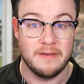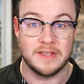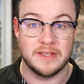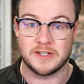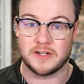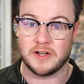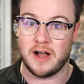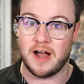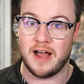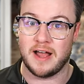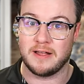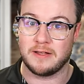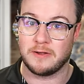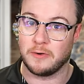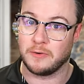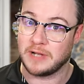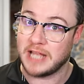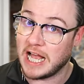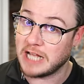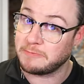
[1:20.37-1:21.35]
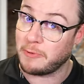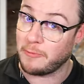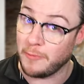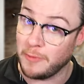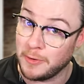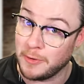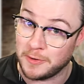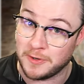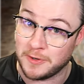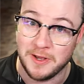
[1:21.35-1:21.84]
There's a guy called Casper
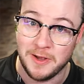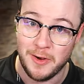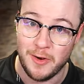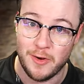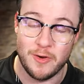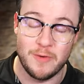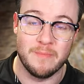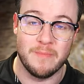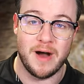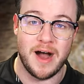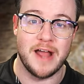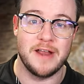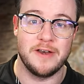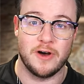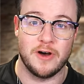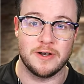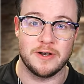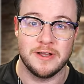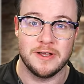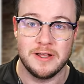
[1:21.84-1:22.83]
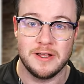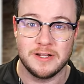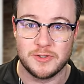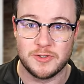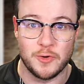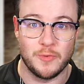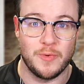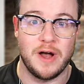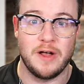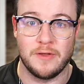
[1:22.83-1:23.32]
Ruud who might not
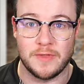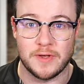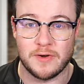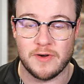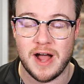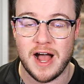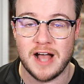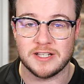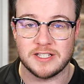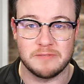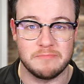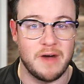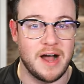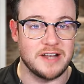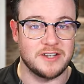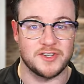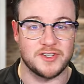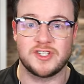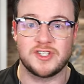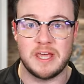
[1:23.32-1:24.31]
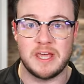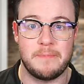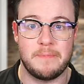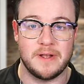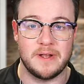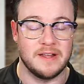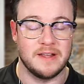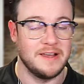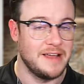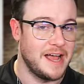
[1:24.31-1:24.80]
do well on the grass and might just skip
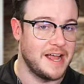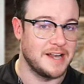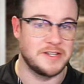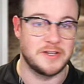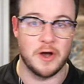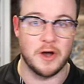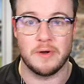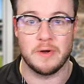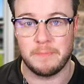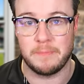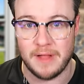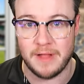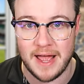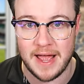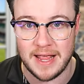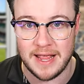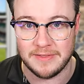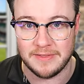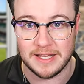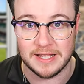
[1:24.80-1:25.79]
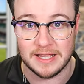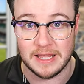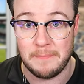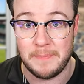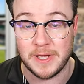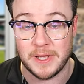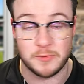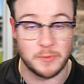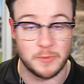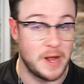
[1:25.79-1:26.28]
it and go and play the
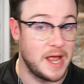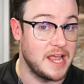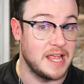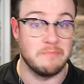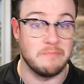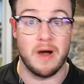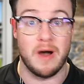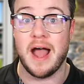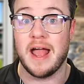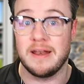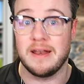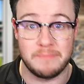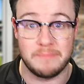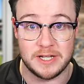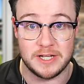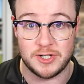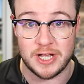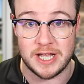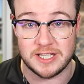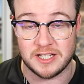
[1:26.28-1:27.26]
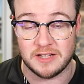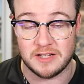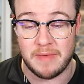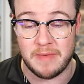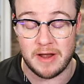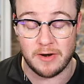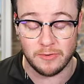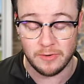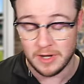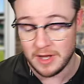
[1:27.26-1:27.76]
Olympics where he might be a chance of the
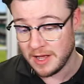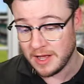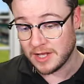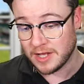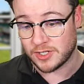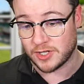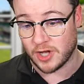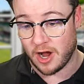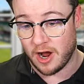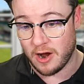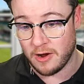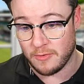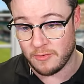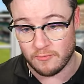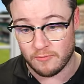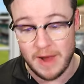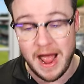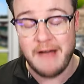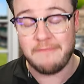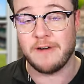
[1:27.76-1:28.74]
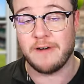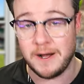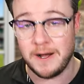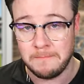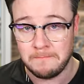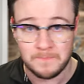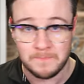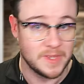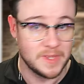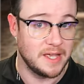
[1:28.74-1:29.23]
medal. So
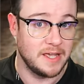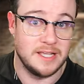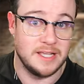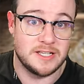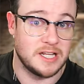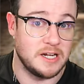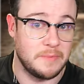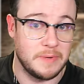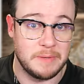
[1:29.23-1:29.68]
Rafa, he's going